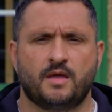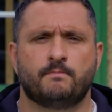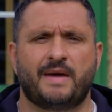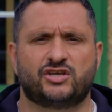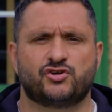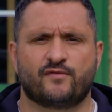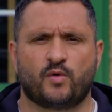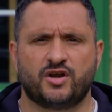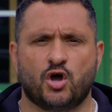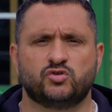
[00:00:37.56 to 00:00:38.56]
Make sure
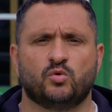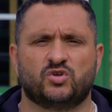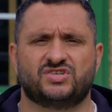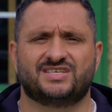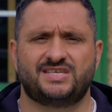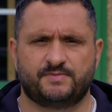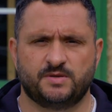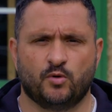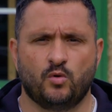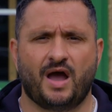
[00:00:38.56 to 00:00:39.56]
everyone knows what's
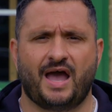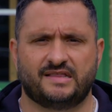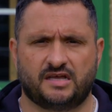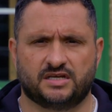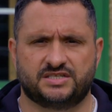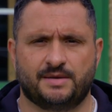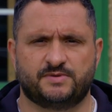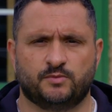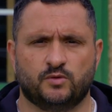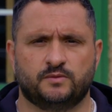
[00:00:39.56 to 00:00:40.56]
acceptable and
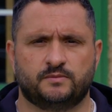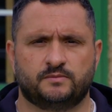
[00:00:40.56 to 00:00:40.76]
unacceptable.